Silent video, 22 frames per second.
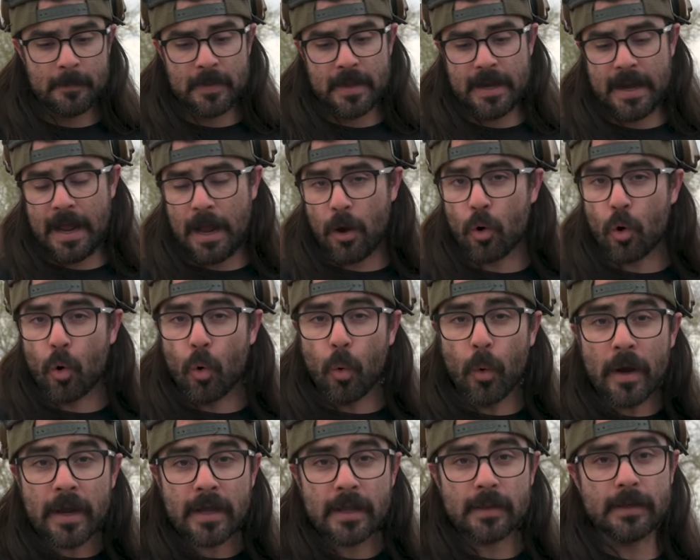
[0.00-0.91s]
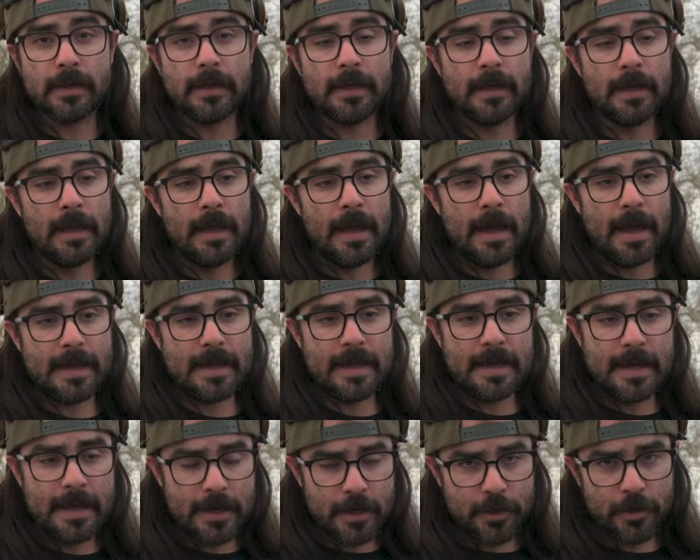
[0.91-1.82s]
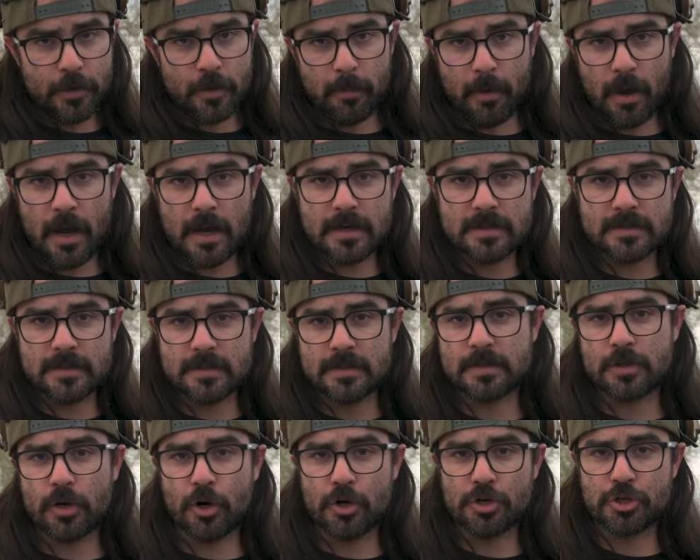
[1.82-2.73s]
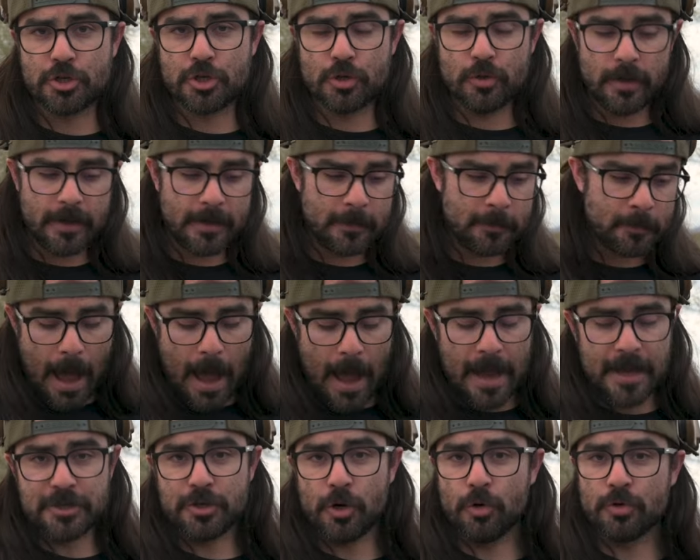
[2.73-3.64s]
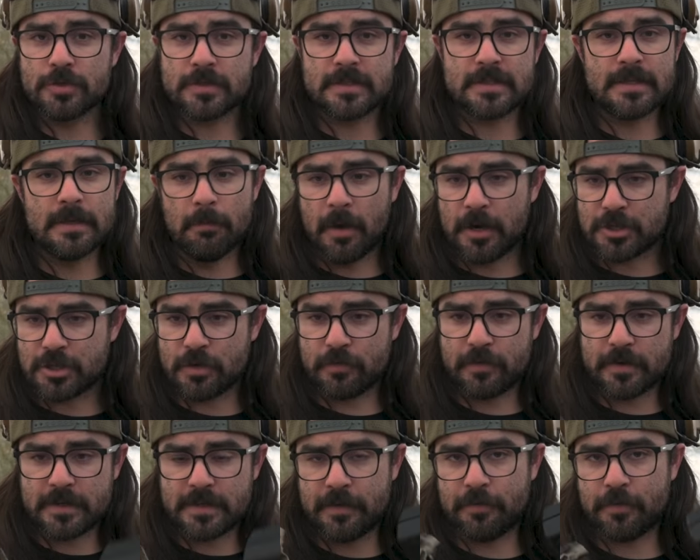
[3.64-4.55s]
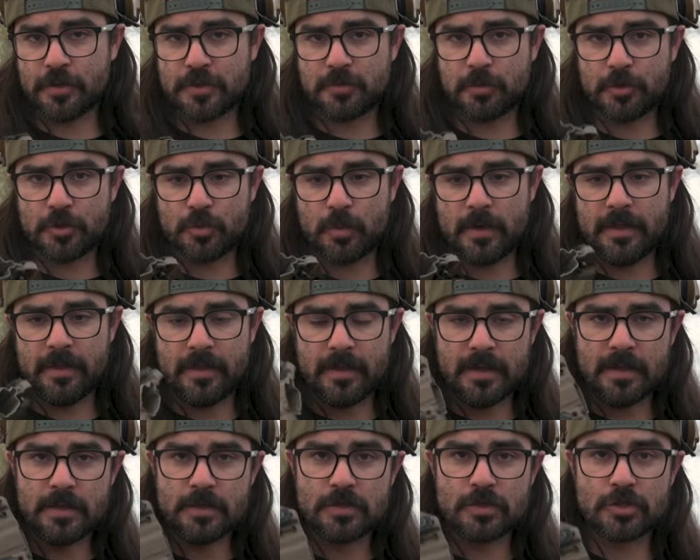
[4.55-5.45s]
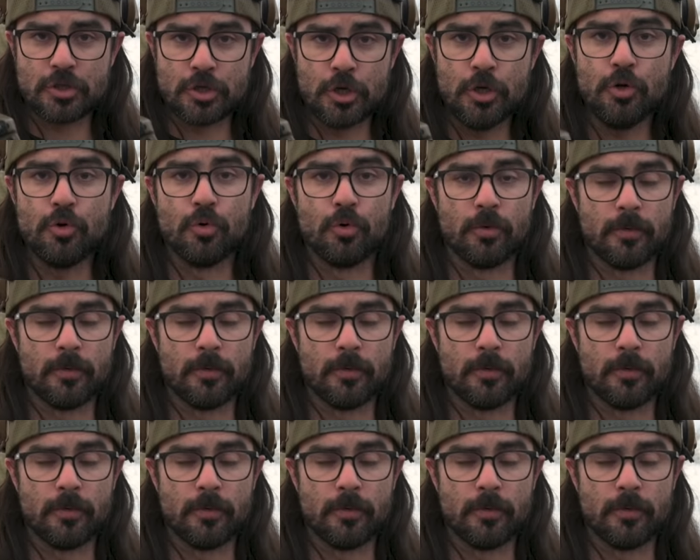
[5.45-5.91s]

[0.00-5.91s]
and how quickly I can get into the box and start shooting, I don't see much of a difference between these two.